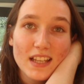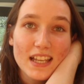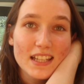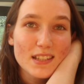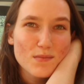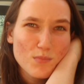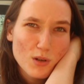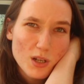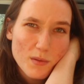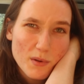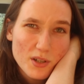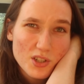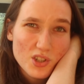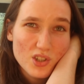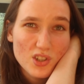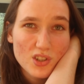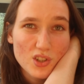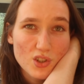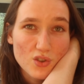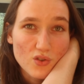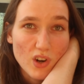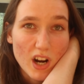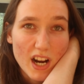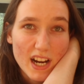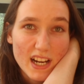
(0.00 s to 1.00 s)
it's pretty much
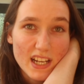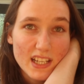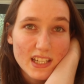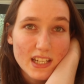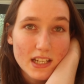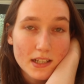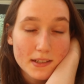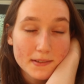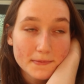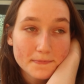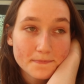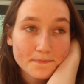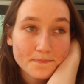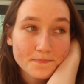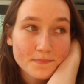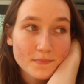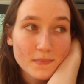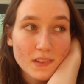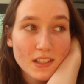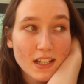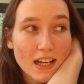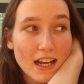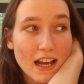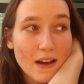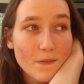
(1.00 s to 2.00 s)
just drying now.
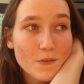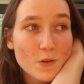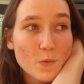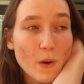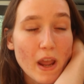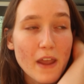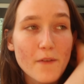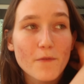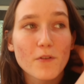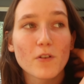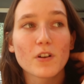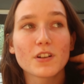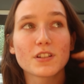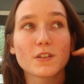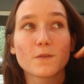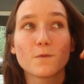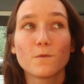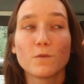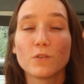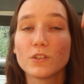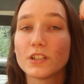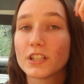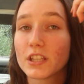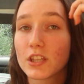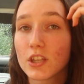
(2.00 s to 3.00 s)
I have to wait for it to
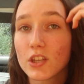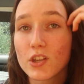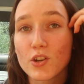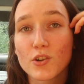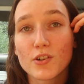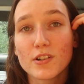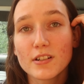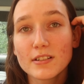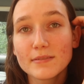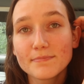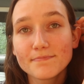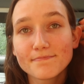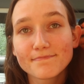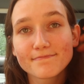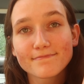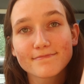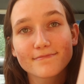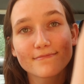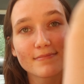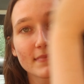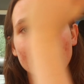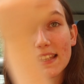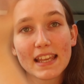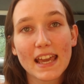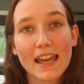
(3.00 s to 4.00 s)
fully cure,
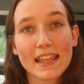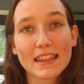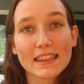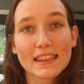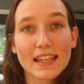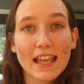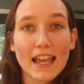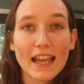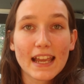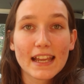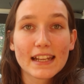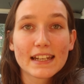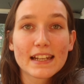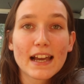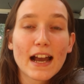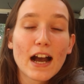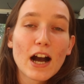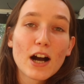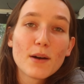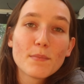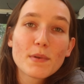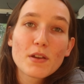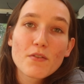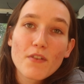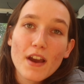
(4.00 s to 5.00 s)
and then
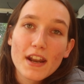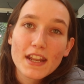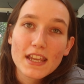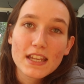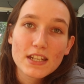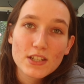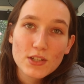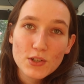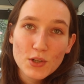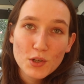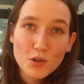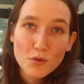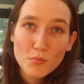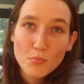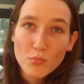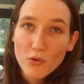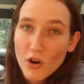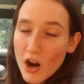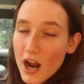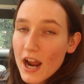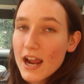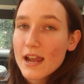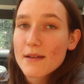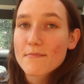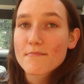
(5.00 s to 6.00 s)
I'll be ready to
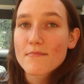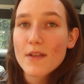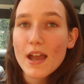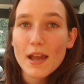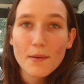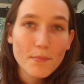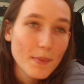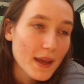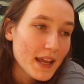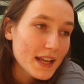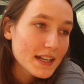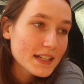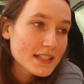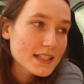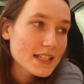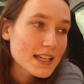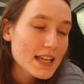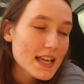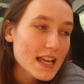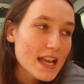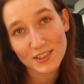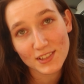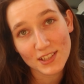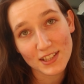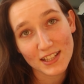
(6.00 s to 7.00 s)
prime and paint.
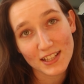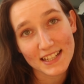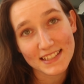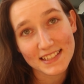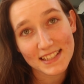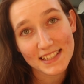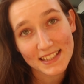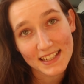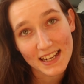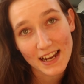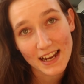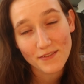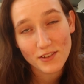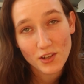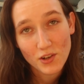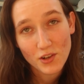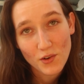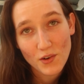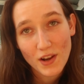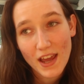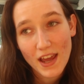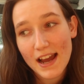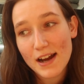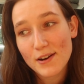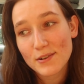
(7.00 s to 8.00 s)
So the last thing I have to
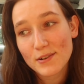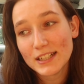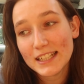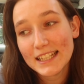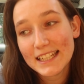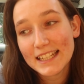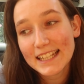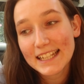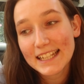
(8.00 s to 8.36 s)
do now